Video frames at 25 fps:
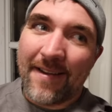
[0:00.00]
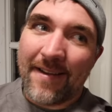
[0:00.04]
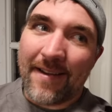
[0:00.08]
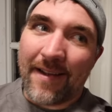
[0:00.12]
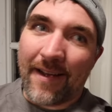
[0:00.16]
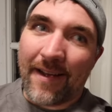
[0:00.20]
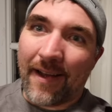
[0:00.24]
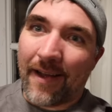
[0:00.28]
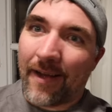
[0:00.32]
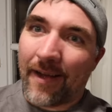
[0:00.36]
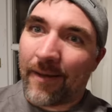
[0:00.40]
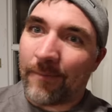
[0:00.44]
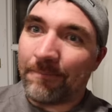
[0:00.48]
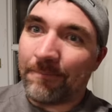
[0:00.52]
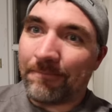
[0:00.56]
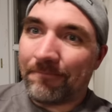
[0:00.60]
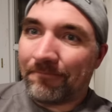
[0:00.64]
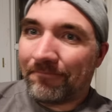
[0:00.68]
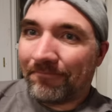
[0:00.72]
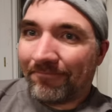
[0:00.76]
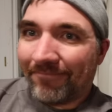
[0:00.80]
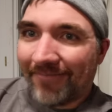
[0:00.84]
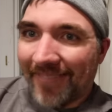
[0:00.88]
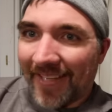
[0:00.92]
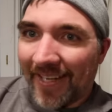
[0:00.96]
Um,
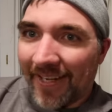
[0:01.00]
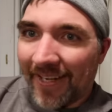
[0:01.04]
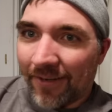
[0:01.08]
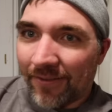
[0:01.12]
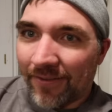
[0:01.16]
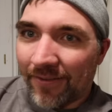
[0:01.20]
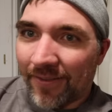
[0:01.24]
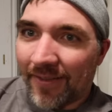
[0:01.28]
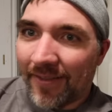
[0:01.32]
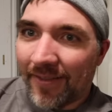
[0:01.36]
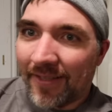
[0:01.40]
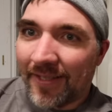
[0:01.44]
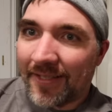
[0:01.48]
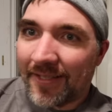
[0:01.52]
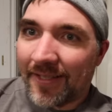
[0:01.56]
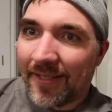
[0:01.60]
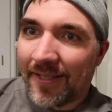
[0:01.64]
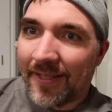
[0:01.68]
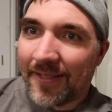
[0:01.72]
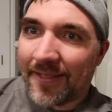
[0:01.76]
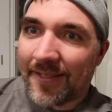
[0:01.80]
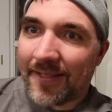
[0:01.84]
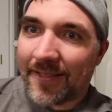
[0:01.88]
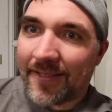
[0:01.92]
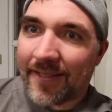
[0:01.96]
you know, th
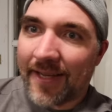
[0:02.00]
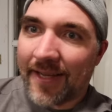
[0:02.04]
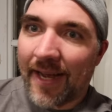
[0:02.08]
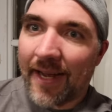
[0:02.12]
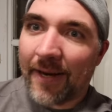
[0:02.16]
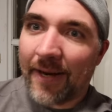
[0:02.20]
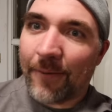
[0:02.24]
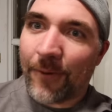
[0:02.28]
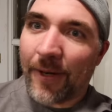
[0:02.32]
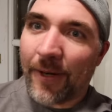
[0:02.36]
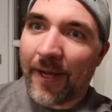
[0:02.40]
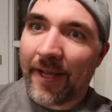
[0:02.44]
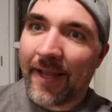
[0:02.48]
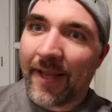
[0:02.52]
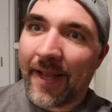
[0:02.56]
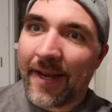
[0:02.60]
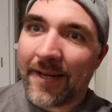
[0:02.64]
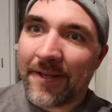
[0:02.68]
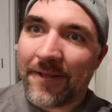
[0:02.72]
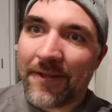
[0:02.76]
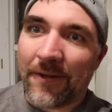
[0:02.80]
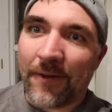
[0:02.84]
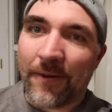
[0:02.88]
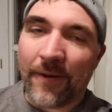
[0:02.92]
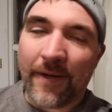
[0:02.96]
this is kind of what I
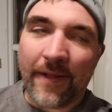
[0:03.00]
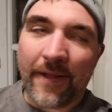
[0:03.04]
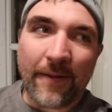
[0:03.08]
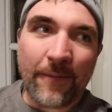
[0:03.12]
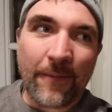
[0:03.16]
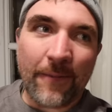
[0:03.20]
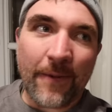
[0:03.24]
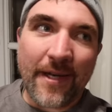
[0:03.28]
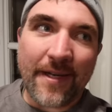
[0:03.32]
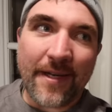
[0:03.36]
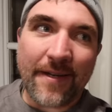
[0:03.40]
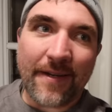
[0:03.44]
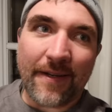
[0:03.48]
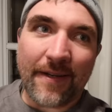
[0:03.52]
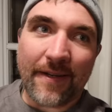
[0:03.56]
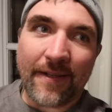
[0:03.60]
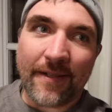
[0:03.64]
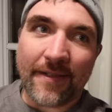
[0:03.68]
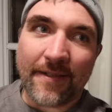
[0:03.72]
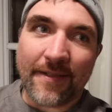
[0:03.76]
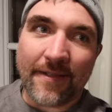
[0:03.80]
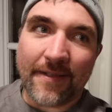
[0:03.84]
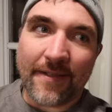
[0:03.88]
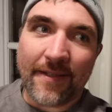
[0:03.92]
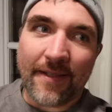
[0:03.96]
like doing in the winter
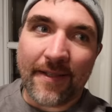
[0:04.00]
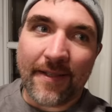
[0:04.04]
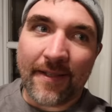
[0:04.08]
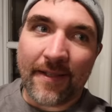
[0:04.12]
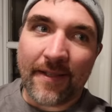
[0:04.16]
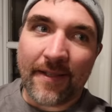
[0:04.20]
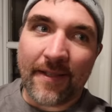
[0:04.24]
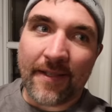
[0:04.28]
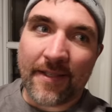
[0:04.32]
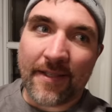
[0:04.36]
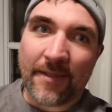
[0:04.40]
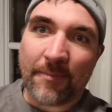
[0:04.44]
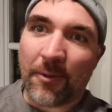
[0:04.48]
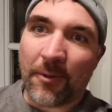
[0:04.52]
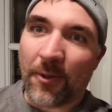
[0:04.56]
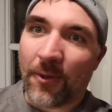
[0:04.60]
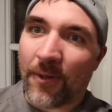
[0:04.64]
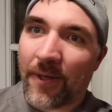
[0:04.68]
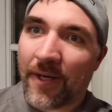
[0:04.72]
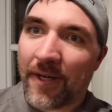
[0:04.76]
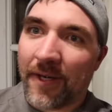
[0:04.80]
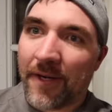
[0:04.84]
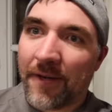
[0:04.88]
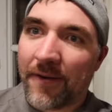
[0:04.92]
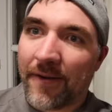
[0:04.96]
is
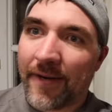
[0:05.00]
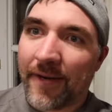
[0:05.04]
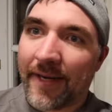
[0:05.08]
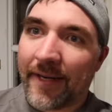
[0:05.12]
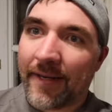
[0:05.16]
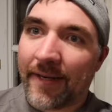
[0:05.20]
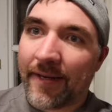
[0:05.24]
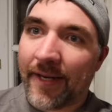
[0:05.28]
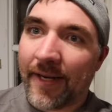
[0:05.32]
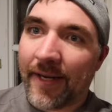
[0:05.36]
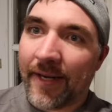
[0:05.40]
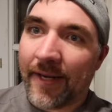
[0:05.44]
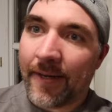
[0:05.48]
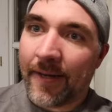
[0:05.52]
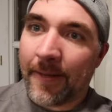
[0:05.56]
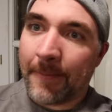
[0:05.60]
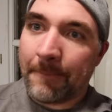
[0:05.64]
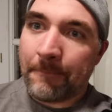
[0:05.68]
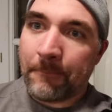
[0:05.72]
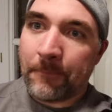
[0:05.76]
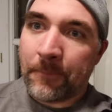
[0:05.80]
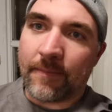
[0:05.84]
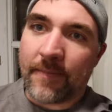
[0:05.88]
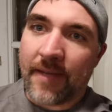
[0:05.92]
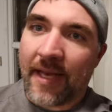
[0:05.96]
exploring a new area,
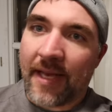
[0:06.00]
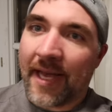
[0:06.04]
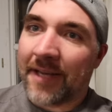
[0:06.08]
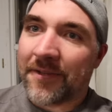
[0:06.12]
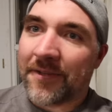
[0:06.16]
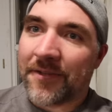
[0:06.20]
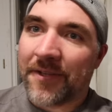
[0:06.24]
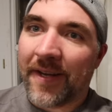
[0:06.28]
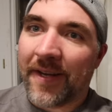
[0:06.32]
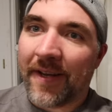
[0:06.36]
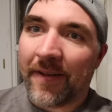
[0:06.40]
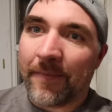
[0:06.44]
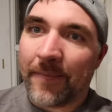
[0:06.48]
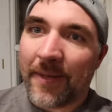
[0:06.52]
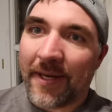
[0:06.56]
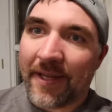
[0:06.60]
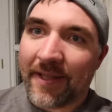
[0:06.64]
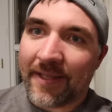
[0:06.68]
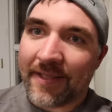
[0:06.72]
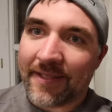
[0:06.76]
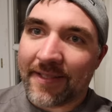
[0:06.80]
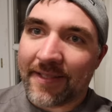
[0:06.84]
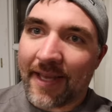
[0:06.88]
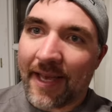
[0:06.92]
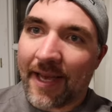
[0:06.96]
Ash and I have been in
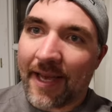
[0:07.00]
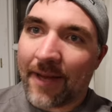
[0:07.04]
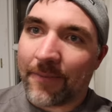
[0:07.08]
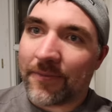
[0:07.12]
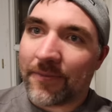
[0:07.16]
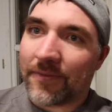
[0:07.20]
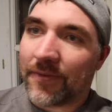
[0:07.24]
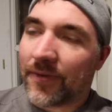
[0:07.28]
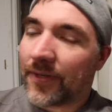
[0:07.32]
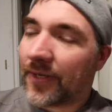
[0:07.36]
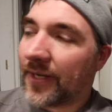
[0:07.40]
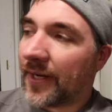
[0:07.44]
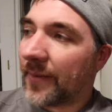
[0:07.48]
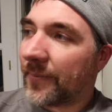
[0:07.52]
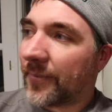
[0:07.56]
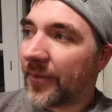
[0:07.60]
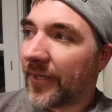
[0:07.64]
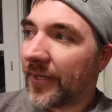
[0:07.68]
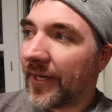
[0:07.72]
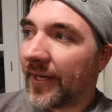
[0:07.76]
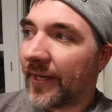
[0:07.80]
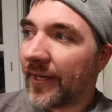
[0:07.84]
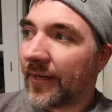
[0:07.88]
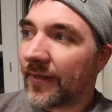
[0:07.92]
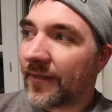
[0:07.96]
this cabin for a couple
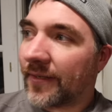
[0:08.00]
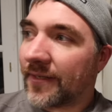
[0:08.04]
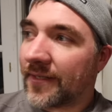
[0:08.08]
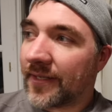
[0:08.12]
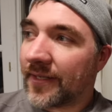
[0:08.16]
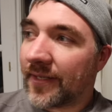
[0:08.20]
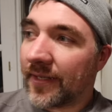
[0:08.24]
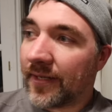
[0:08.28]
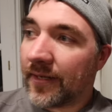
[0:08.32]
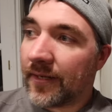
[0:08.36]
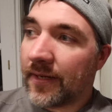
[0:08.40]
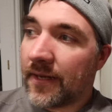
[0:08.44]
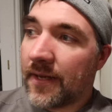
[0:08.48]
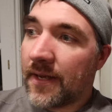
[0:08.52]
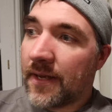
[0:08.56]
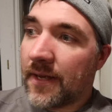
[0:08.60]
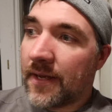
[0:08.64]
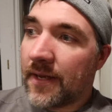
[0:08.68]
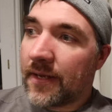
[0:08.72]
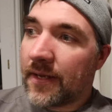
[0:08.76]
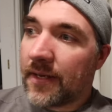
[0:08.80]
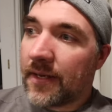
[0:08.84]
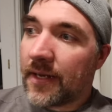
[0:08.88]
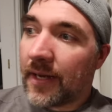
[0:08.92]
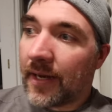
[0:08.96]
years and
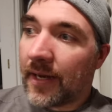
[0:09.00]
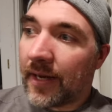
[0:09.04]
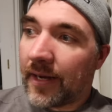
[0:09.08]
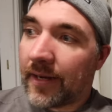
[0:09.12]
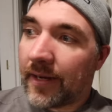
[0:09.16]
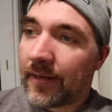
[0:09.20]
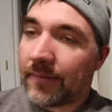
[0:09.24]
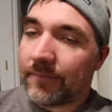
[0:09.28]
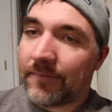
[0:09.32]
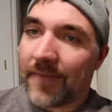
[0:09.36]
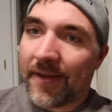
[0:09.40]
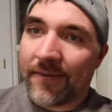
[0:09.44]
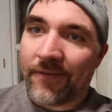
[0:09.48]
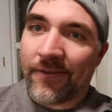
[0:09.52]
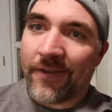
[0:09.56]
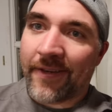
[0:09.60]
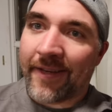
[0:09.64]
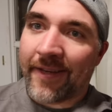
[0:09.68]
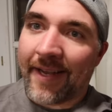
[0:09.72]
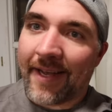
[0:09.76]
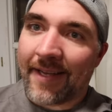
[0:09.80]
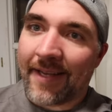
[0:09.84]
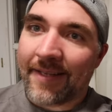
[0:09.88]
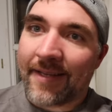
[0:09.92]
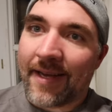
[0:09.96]
uh, haven't
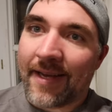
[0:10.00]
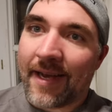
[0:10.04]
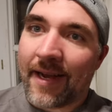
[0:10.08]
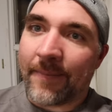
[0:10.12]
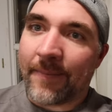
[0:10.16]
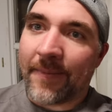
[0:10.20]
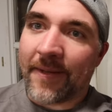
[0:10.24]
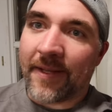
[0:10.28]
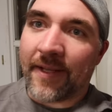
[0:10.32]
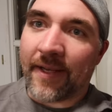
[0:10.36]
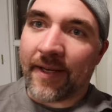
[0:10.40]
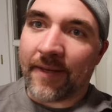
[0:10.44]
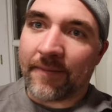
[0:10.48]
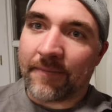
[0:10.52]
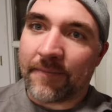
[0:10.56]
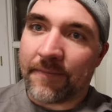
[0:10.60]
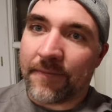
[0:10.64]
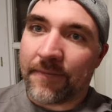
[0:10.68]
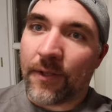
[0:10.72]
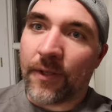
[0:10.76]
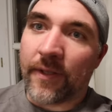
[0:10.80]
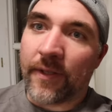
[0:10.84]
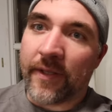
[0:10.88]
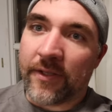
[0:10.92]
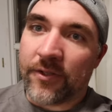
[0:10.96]
really had time to like
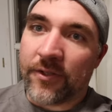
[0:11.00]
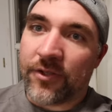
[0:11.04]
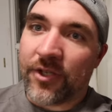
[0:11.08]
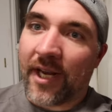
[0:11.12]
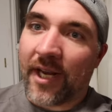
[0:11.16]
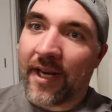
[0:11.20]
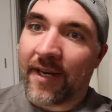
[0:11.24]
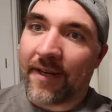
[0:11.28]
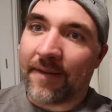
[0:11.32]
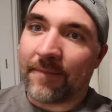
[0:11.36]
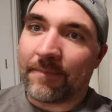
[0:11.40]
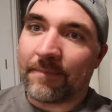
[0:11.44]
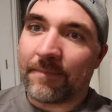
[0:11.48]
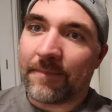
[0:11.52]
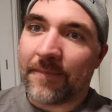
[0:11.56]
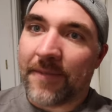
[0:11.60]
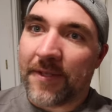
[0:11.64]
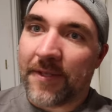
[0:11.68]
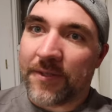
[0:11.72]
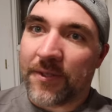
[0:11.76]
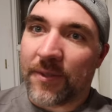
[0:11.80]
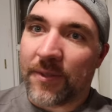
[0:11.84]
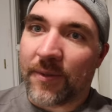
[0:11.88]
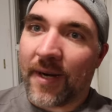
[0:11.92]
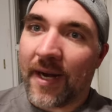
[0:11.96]
fully check the
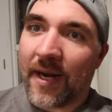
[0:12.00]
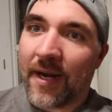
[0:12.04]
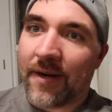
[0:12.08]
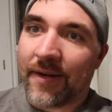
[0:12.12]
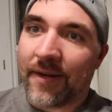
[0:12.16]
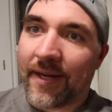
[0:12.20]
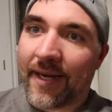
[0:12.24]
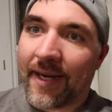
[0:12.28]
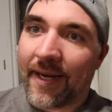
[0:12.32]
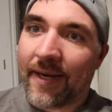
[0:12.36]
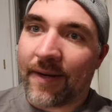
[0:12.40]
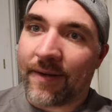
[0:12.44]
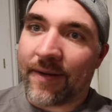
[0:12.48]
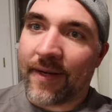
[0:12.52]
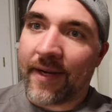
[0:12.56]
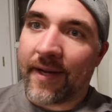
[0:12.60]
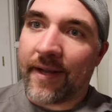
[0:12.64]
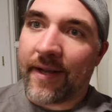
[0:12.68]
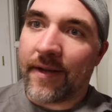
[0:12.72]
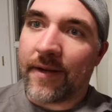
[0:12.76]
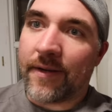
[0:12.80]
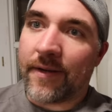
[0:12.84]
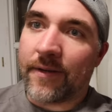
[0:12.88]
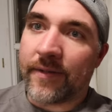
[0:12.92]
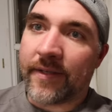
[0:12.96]
surrounding
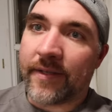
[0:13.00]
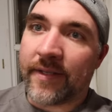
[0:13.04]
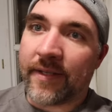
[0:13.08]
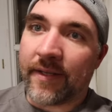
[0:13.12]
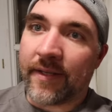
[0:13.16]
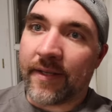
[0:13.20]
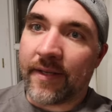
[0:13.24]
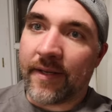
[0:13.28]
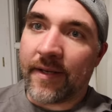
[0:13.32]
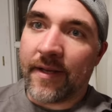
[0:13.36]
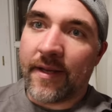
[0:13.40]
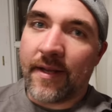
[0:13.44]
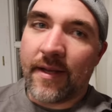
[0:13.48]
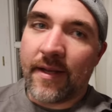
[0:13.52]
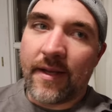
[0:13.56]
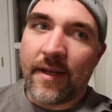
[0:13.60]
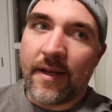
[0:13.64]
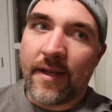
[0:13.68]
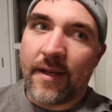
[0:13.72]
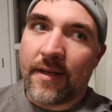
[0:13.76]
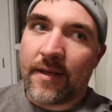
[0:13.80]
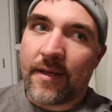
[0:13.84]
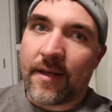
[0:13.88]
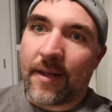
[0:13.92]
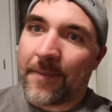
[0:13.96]
area out. And
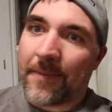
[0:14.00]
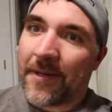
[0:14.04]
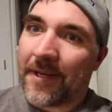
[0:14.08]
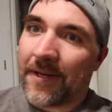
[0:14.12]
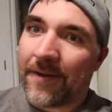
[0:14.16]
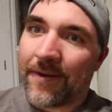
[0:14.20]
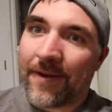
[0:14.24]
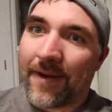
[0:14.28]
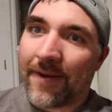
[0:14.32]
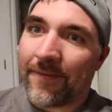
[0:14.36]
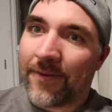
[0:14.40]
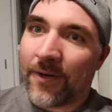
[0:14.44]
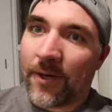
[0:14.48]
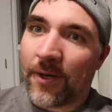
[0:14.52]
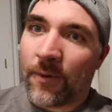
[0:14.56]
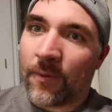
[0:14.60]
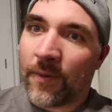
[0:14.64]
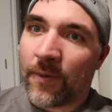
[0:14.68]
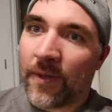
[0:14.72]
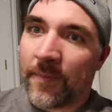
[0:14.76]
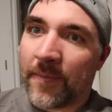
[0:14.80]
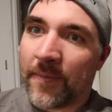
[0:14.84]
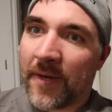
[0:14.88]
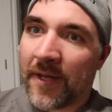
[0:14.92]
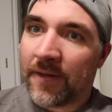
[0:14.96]
I mean, you never know
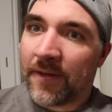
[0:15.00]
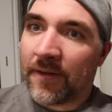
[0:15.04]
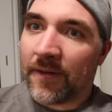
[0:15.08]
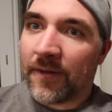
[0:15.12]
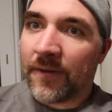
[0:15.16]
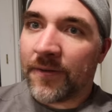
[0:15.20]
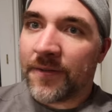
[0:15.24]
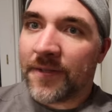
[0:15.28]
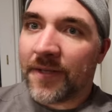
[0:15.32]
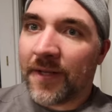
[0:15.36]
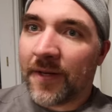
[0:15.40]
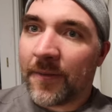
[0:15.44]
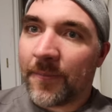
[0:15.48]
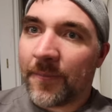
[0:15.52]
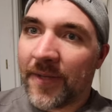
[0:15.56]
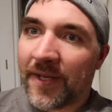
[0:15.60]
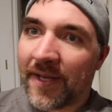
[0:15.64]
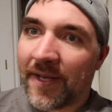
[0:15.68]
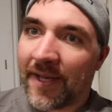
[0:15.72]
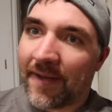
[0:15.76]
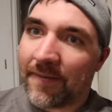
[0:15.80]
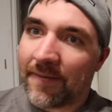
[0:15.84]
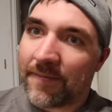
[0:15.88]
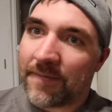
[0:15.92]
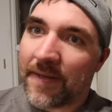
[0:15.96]
where the mother load's going to be.
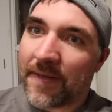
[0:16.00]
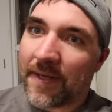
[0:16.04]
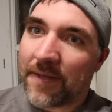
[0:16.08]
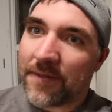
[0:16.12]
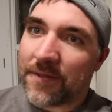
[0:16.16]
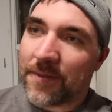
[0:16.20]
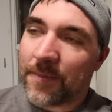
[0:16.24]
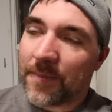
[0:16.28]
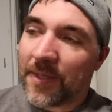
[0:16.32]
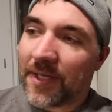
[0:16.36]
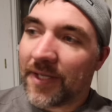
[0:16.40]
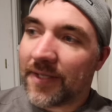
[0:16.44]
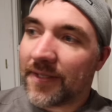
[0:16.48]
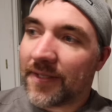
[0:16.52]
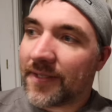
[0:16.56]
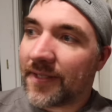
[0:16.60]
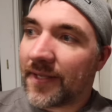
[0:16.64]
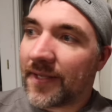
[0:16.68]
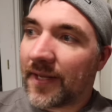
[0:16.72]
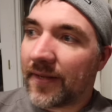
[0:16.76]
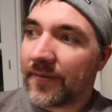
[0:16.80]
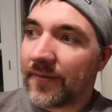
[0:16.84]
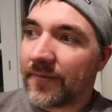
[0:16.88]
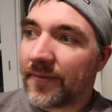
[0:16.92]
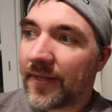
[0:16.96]
I have found some good
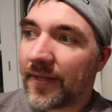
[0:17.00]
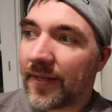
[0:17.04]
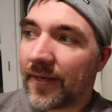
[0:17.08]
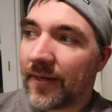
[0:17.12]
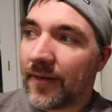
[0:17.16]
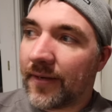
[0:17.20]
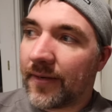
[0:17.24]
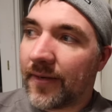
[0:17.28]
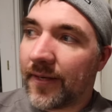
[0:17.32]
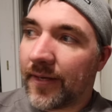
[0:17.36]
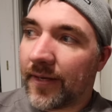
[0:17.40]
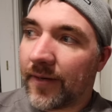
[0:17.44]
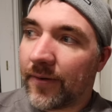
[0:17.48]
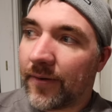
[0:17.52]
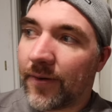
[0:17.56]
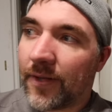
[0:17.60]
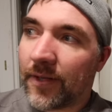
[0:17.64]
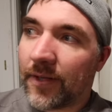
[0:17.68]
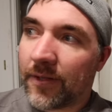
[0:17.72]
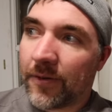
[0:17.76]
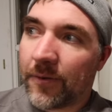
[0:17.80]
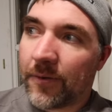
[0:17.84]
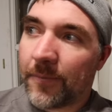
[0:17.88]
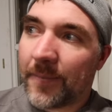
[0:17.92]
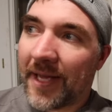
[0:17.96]
stuff that, you know,
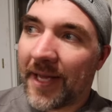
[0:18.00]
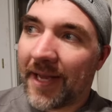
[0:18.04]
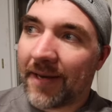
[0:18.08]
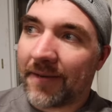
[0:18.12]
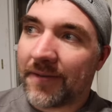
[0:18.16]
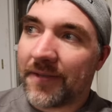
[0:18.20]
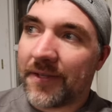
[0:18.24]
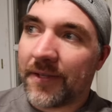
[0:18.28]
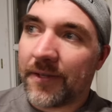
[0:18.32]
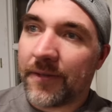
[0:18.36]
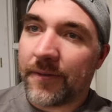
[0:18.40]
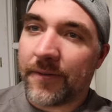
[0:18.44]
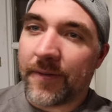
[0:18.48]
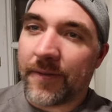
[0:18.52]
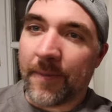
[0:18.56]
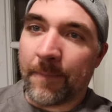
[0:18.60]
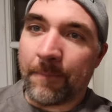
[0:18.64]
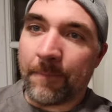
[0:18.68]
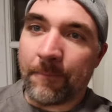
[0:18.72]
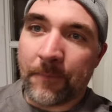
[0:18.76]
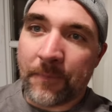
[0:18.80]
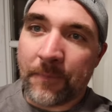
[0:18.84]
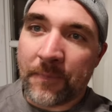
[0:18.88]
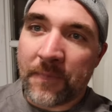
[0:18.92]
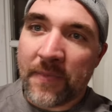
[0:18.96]
I'll go back to. And